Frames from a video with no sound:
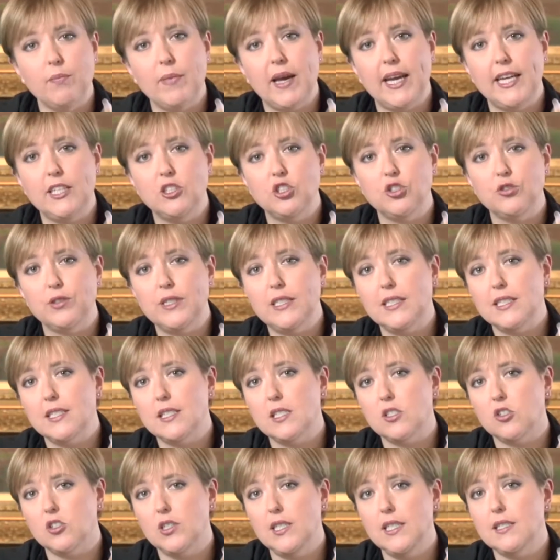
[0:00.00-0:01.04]
major
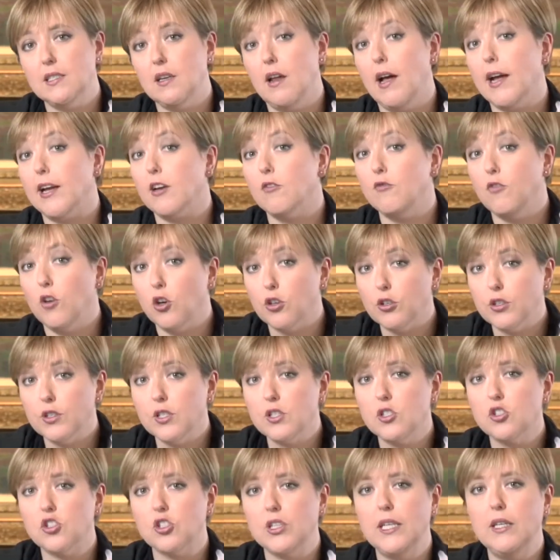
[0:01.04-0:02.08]
industries like
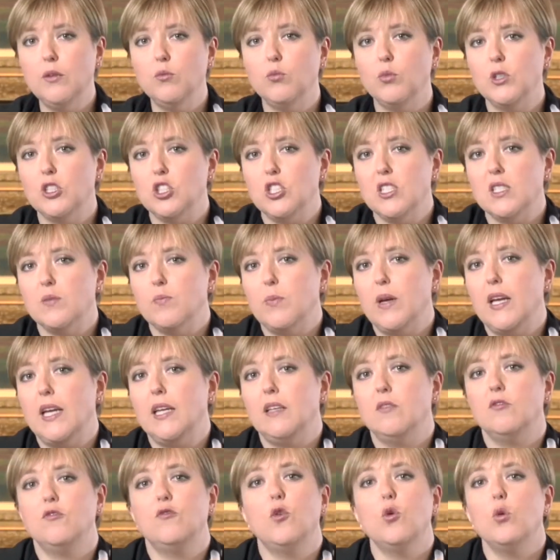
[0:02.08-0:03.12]
forestry, which has
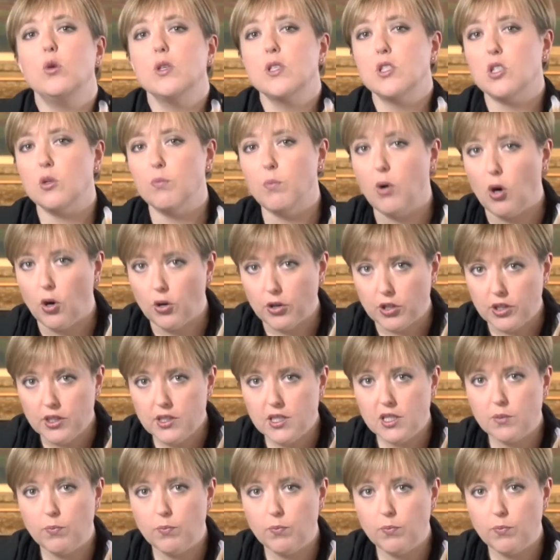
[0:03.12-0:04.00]
been forced upon